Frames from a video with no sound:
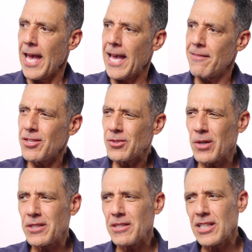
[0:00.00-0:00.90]
And this
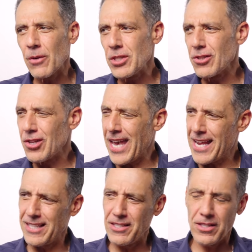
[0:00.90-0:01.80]
one, you know, when you look
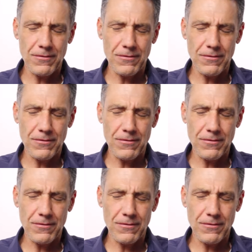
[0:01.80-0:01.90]
at it,